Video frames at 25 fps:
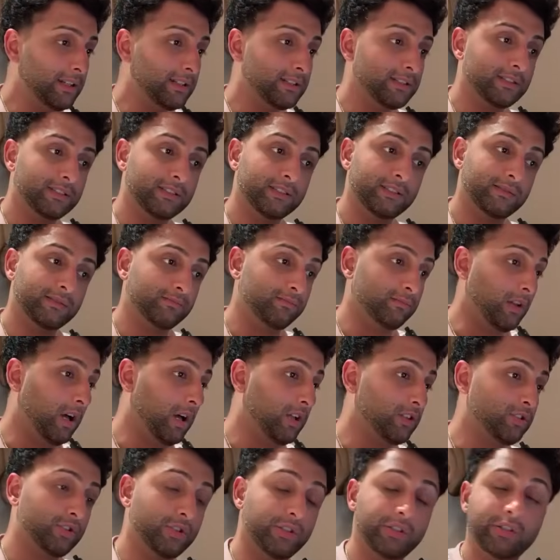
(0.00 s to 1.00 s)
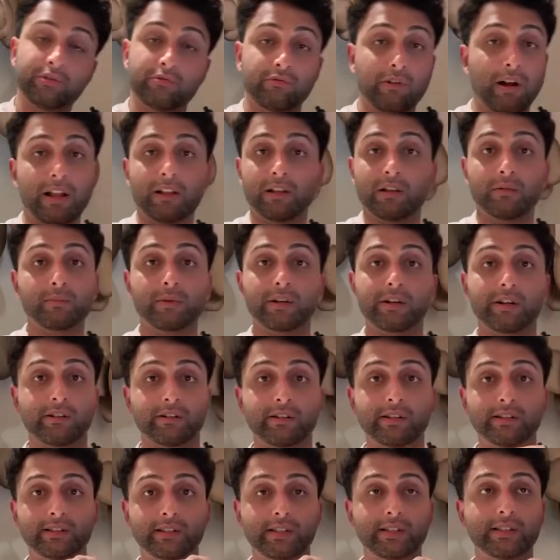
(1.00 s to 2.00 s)
It's not just random
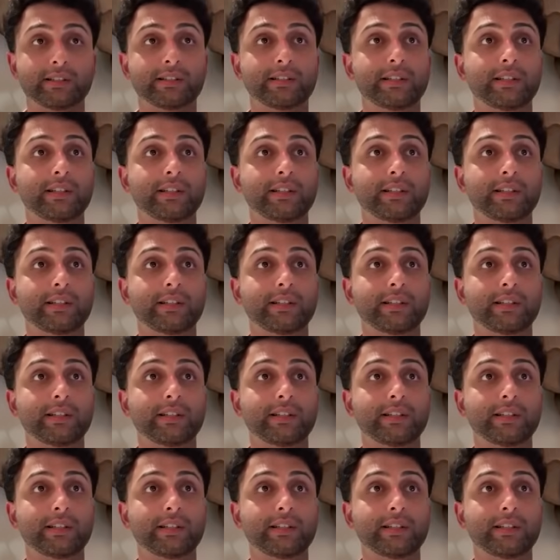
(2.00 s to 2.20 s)
occurrences.